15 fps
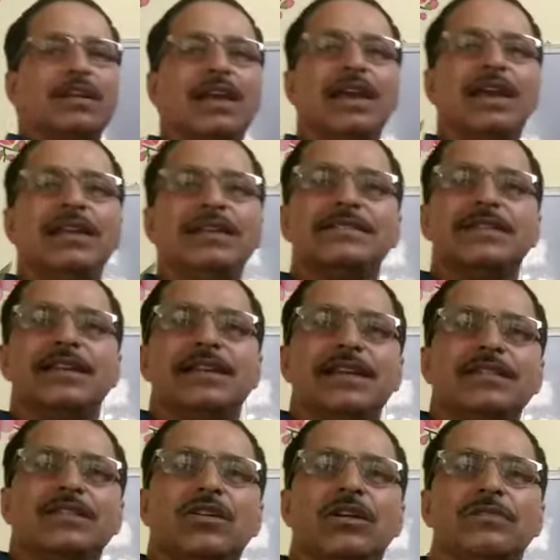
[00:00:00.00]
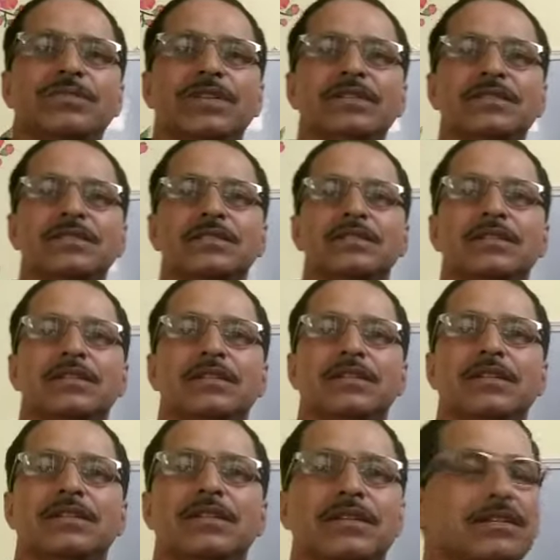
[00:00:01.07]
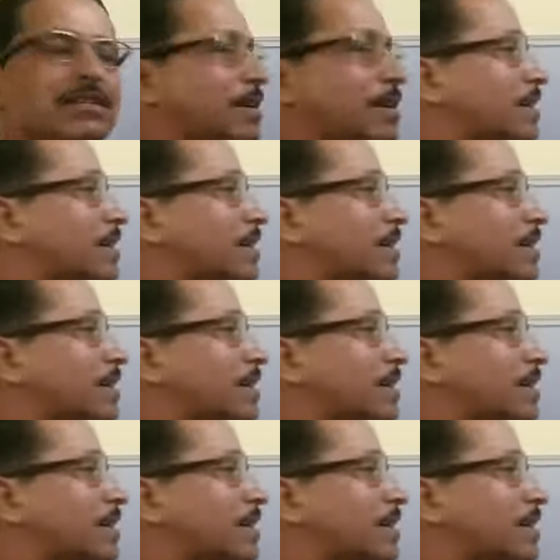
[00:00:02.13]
L is the length of this conductor.